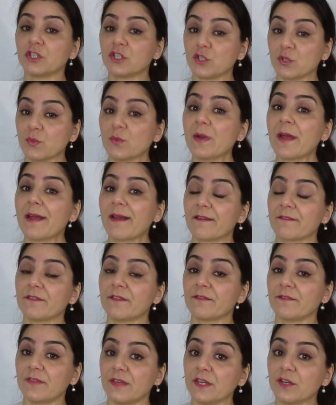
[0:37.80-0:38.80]
do have
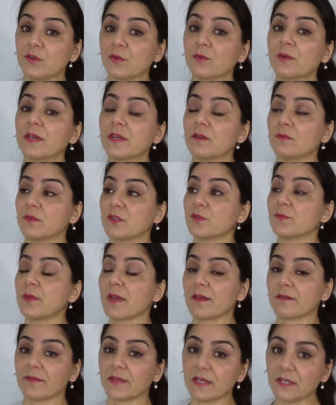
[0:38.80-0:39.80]
a video in which
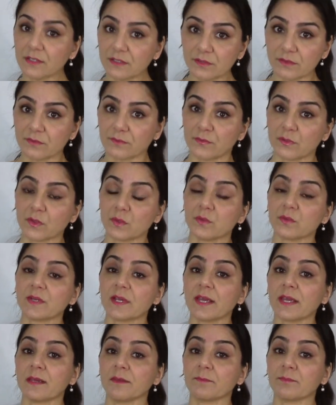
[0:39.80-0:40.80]
we have interviewed
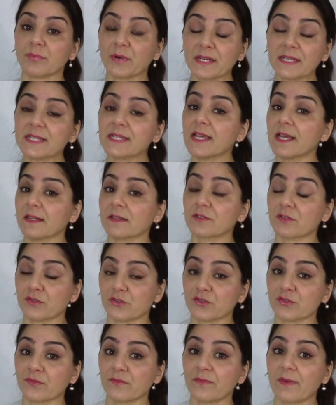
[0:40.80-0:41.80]
a breast
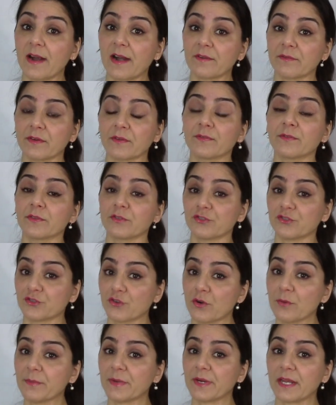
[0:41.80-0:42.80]
cancer survivor from
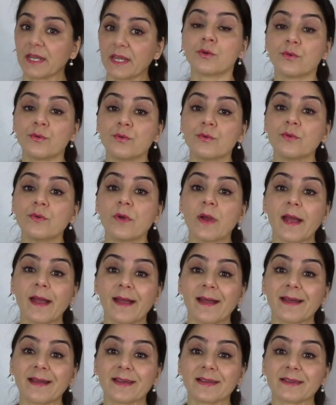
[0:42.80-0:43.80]
Germany who
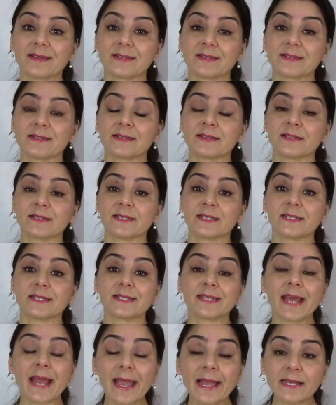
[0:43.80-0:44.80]
has
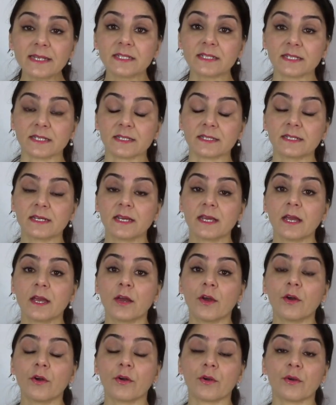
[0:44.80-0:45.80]
detected
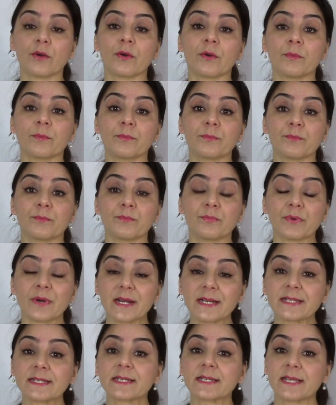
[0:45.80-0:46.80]
her
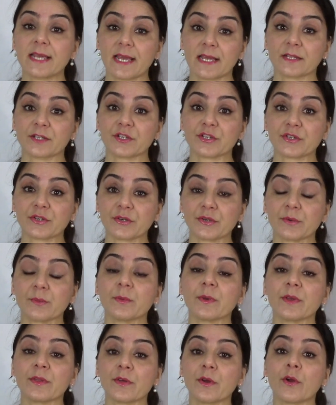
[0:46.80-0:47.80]
breast cancer
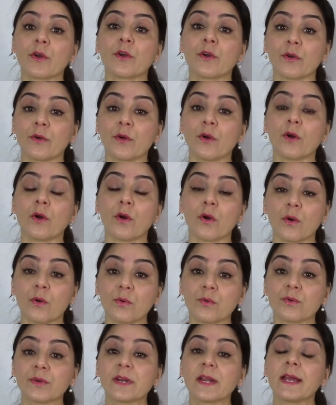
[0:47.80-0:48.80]
with her
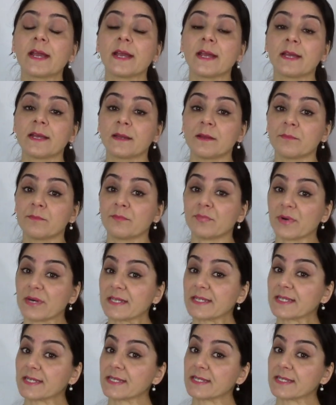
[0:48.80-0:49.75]
own breast